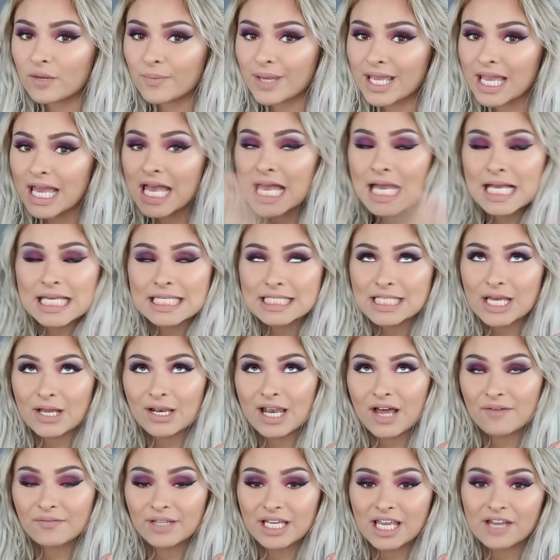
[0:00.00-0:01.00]
It'd be so
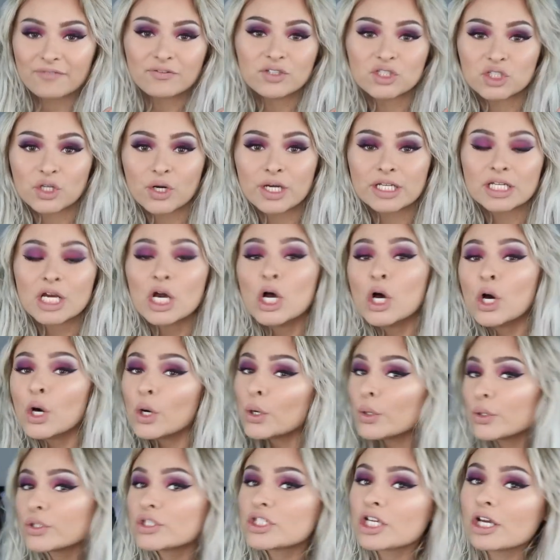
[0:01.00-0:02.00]
lovely if you joined.
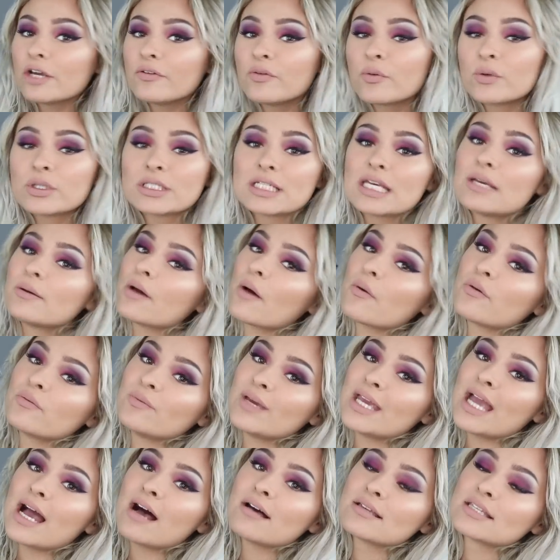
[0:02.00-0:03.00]
Also, if you want to keep up with
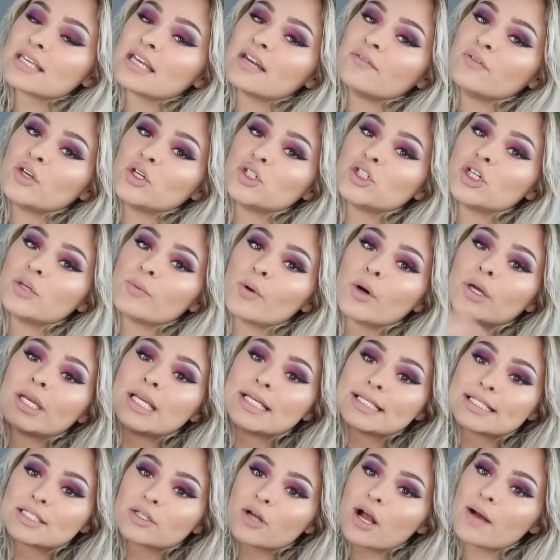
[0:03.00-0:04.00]
me outside of YouTube on
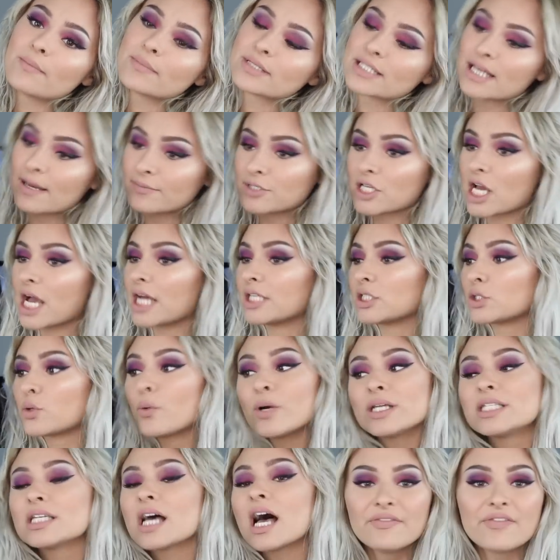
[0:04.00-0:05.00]
Instagram, Snapchat and
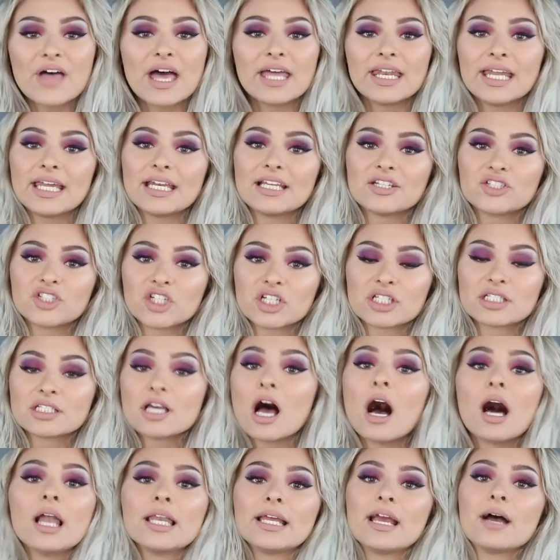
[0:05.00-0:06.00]
Twitter, then it is just
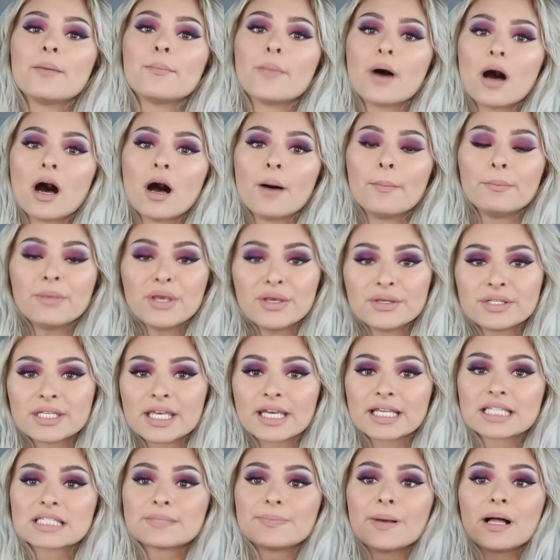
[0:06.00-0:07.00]
Talia Mar
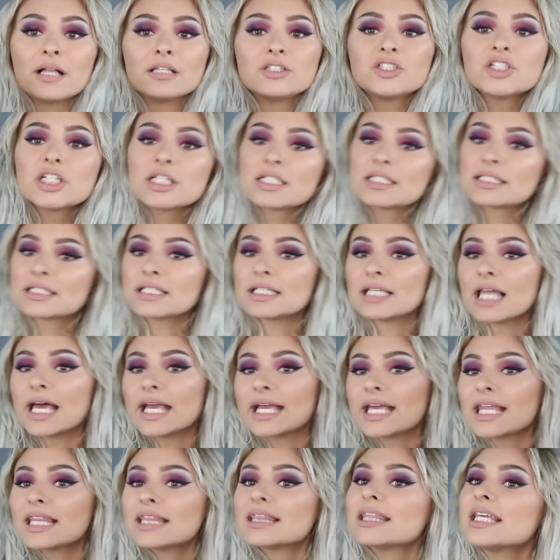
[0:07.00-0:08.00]
Music spelled just
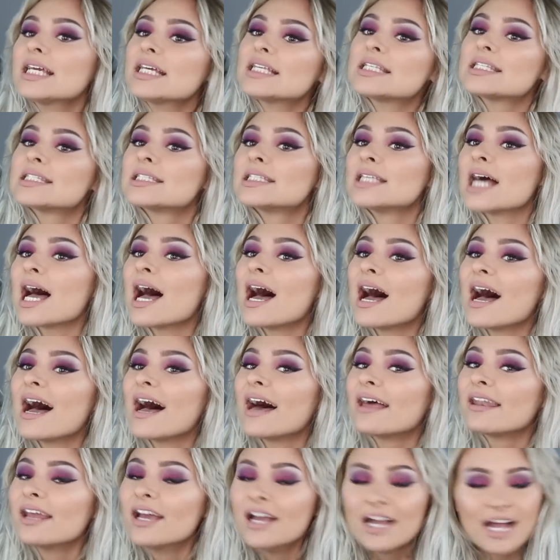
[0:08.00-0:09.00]
like this, and
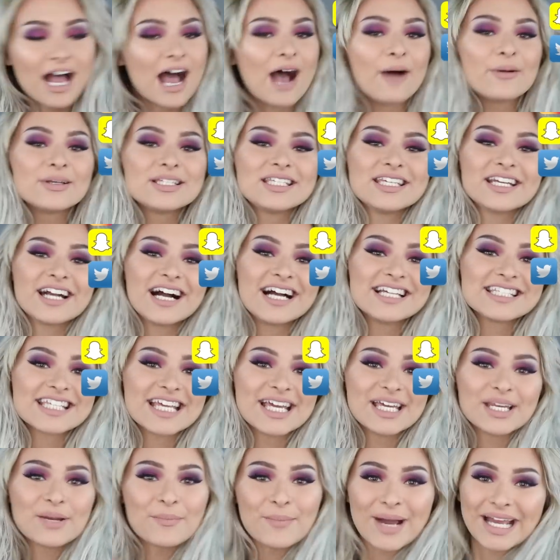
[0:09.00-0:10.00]
I will see you guys
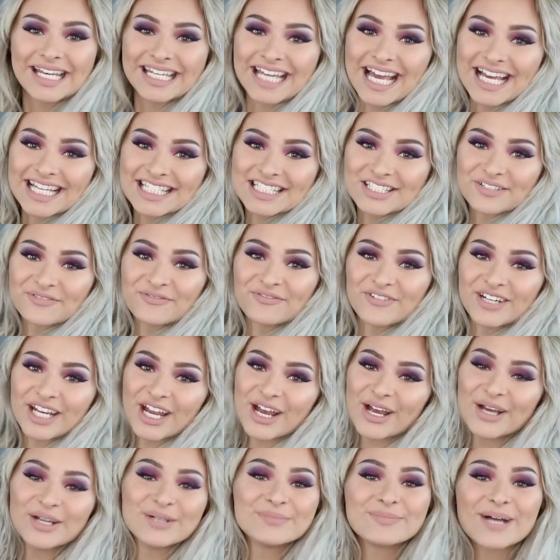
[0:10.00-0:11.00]
in my next
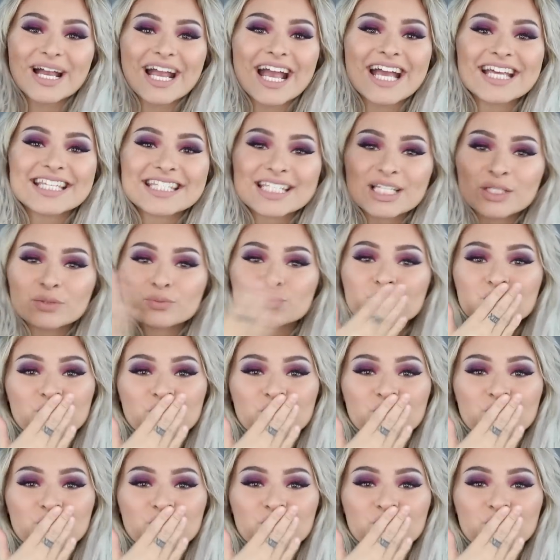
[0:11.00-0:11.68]
video. Bye guys.